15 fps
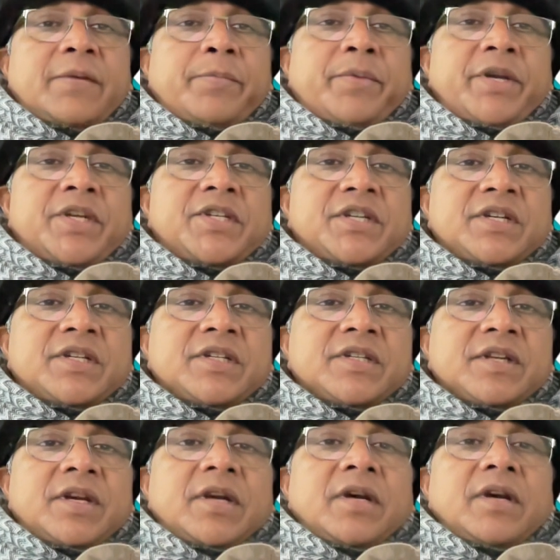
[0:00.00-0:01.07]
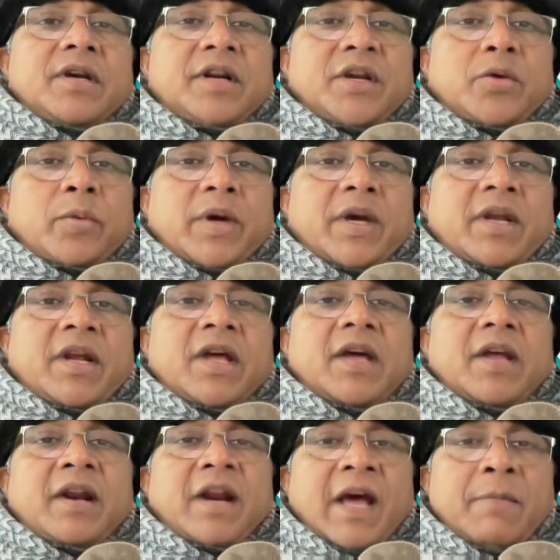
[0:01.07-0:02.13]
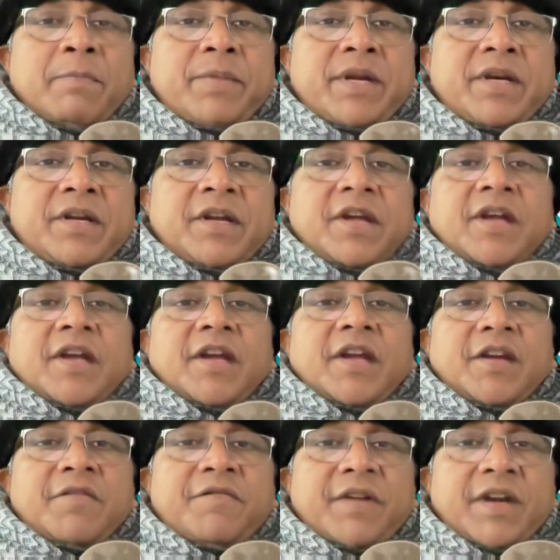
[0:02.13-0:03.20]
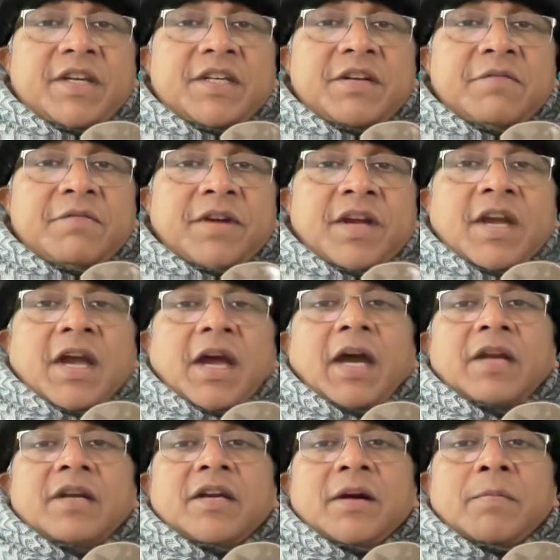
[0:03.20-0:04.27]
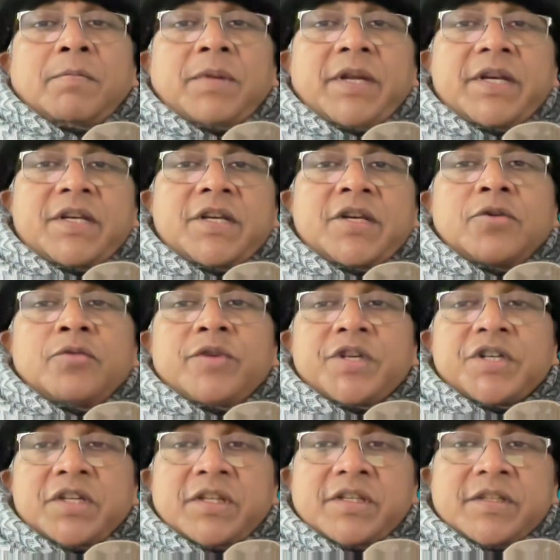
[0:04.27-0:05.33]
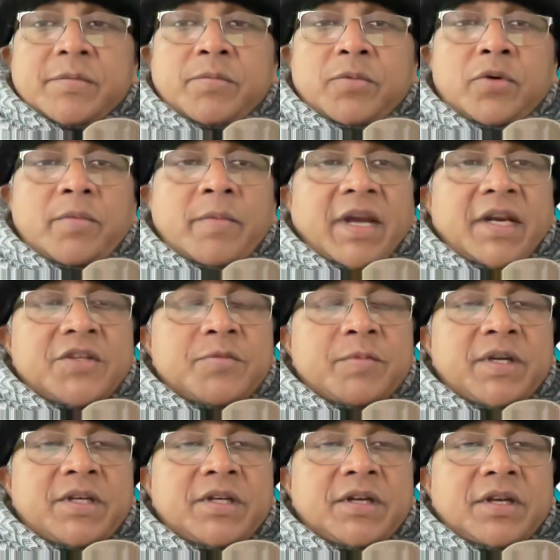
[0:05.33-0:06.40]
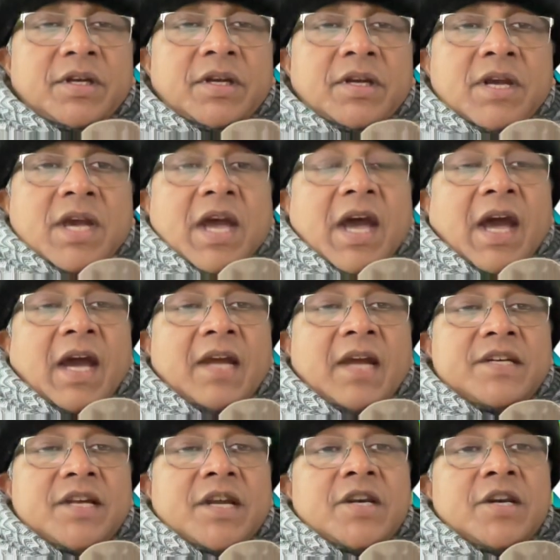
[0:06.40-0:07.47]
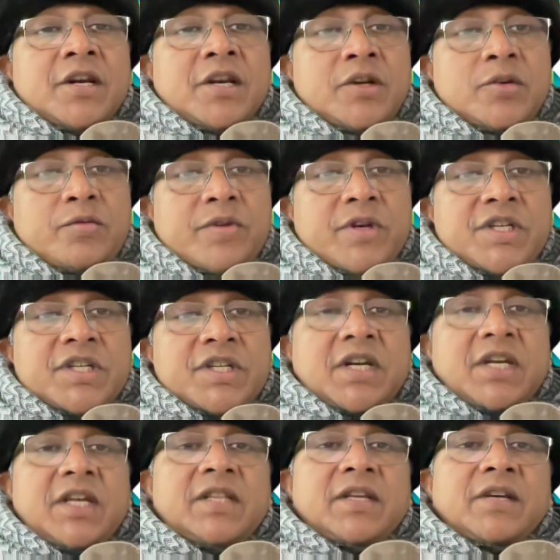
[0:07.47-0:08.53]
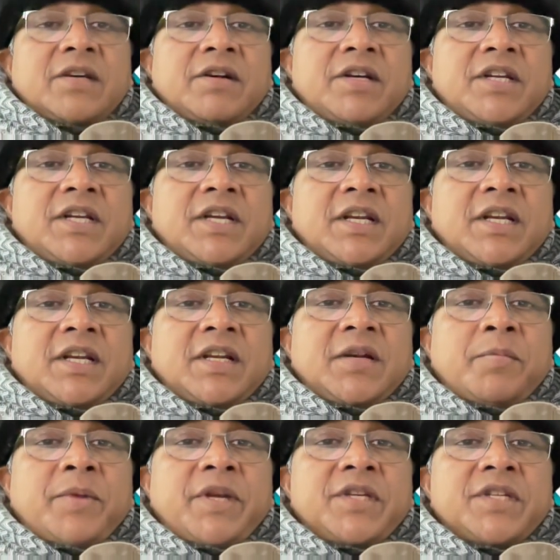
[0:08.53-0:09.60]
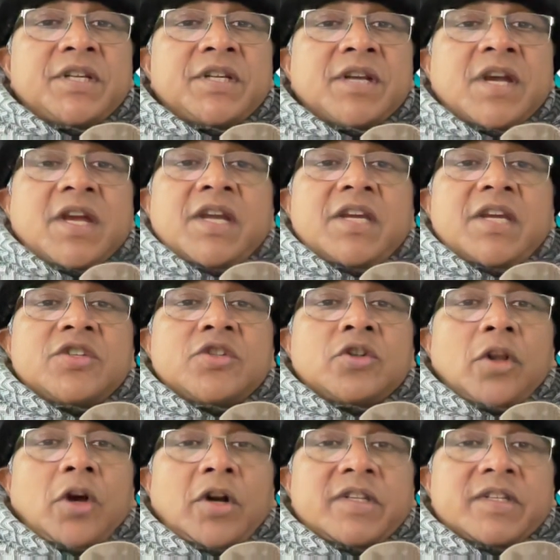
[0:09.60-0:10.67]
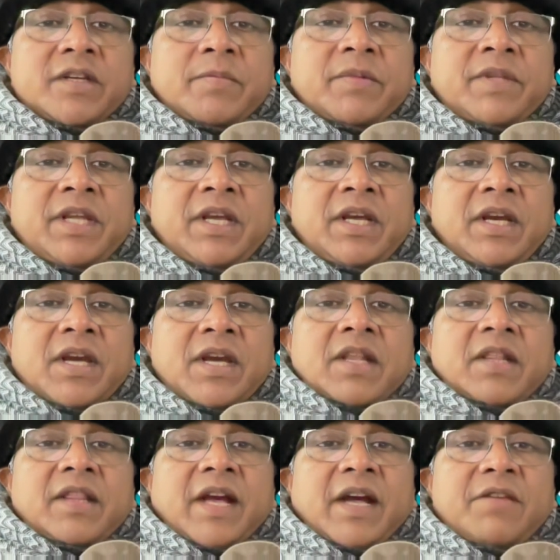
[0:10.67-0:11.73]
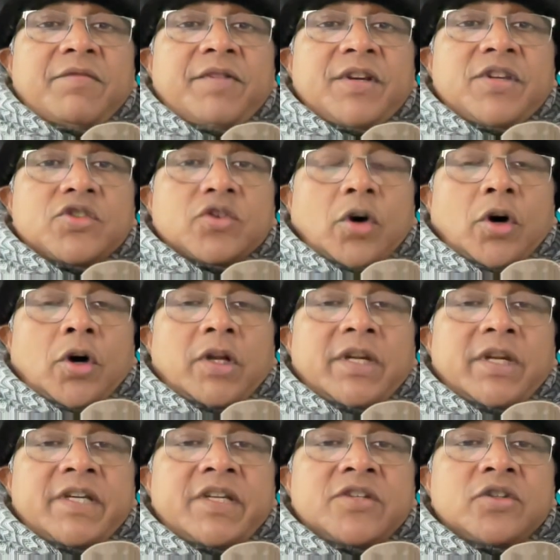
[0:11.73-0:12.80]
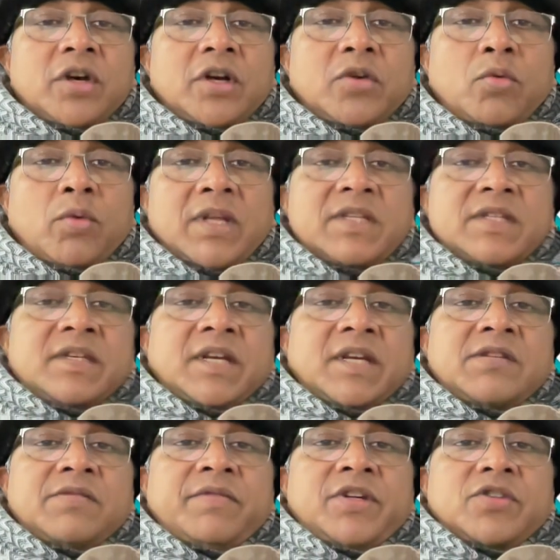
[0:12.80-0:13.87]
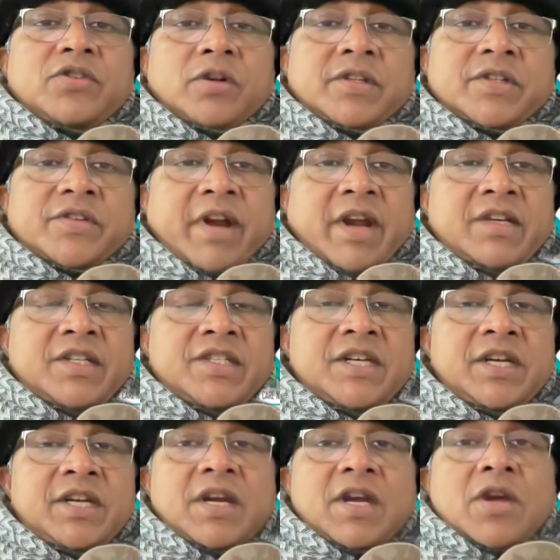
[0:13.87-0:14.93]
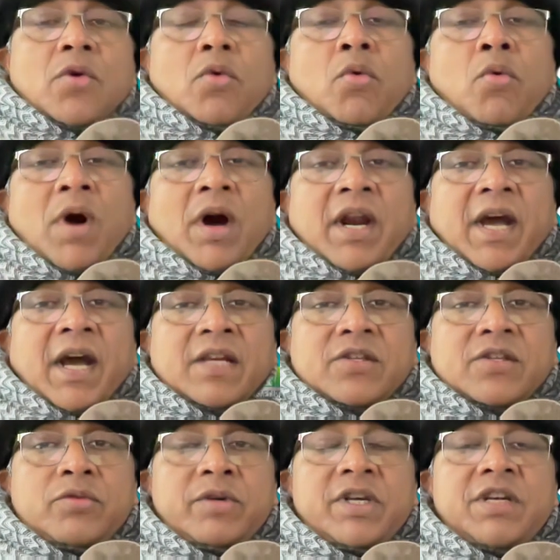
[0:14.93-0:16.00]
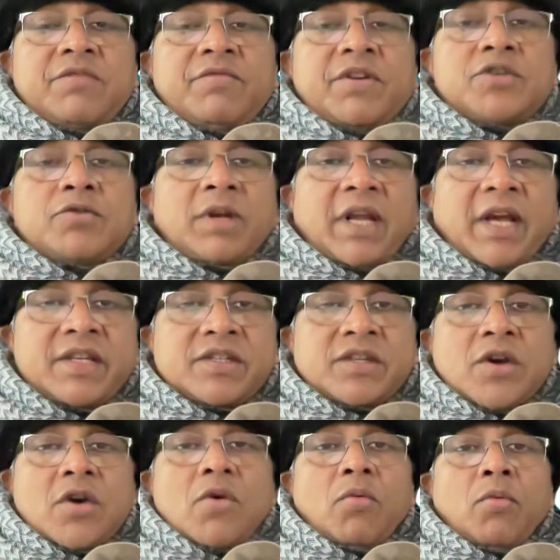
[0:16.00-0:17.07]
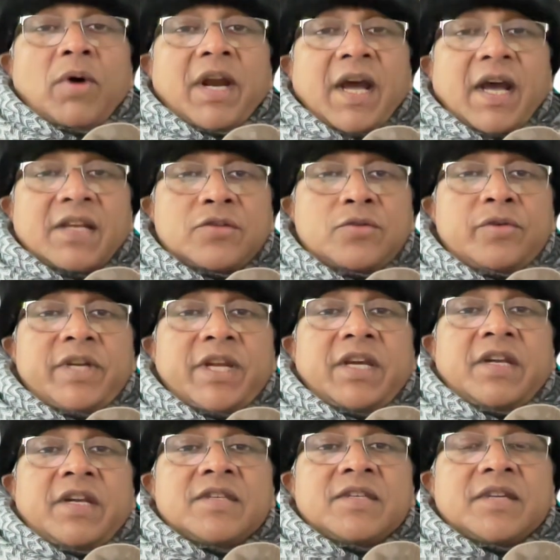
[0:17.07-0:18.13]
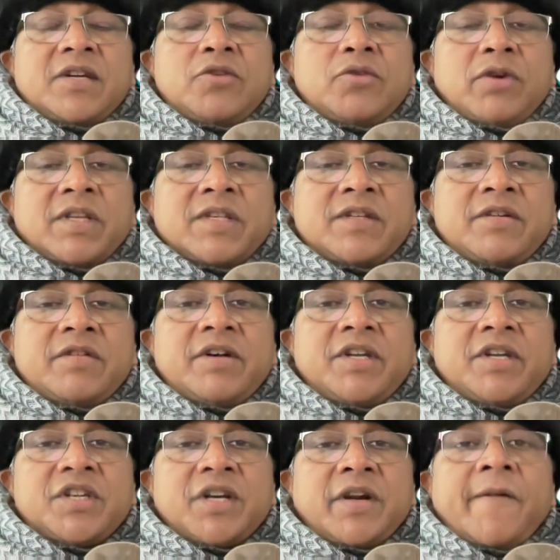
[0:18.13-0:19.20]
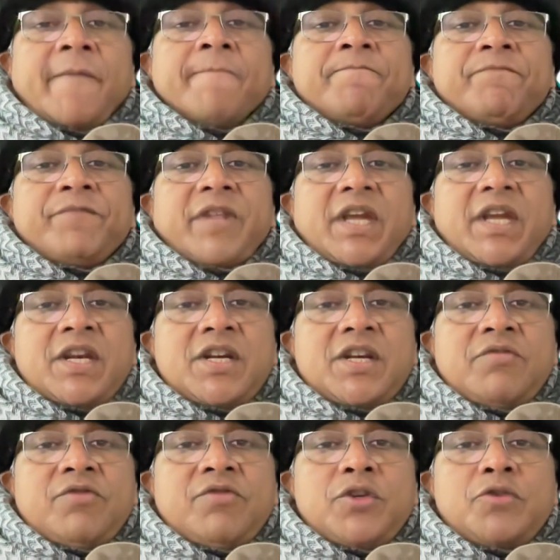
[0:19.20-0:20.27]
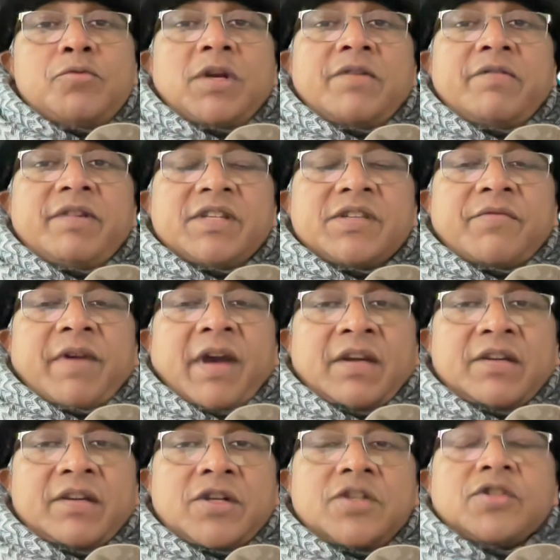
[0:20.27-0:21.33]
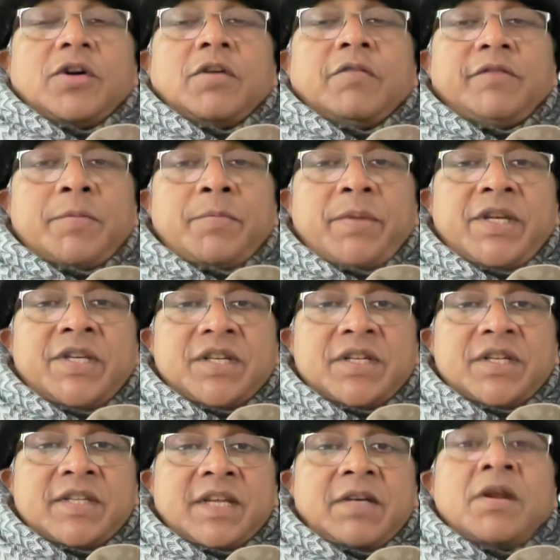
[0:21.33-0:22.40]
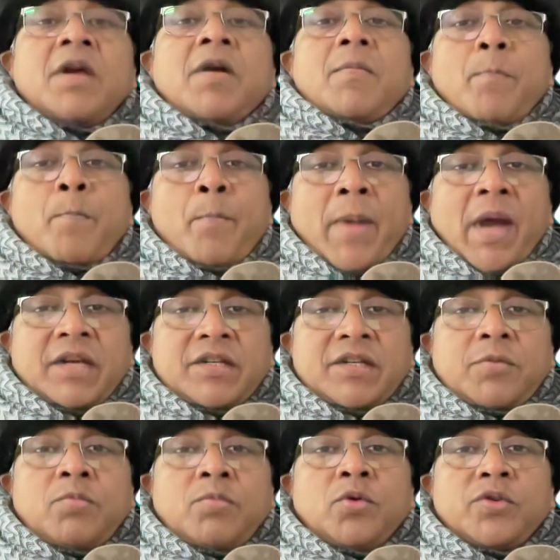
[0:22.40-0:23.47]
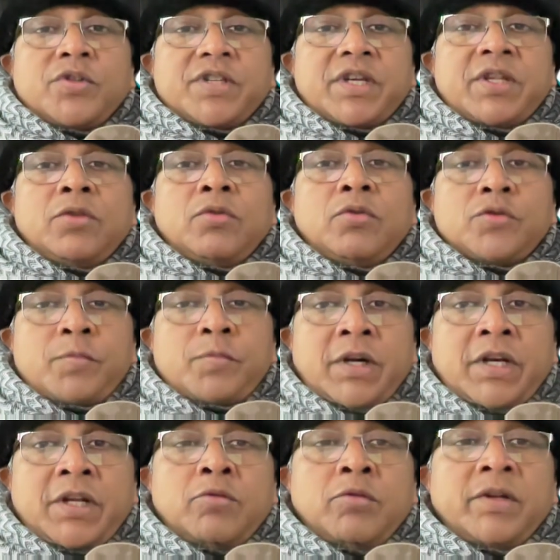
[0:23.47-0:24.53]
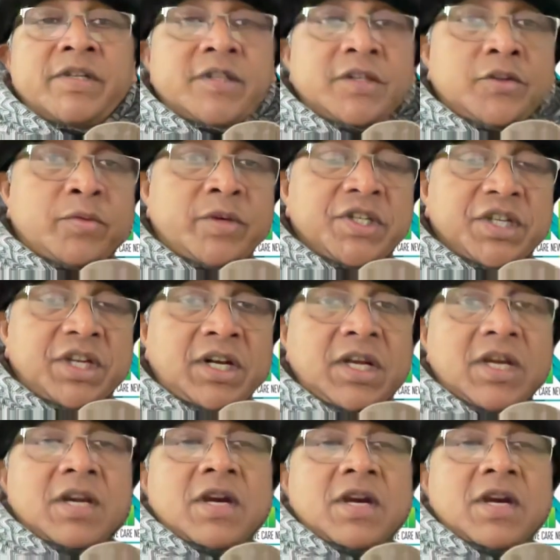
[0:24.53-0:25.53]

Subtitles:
ill patients require rapid, effective, and complete nutritional support management. And nutrition in the critically ill patient is not something that fits all. It is not a one-size-fits-all strategy. One has to individualize. One has to take into consideration the individual risk factors of the patients that matter most in those particular situations.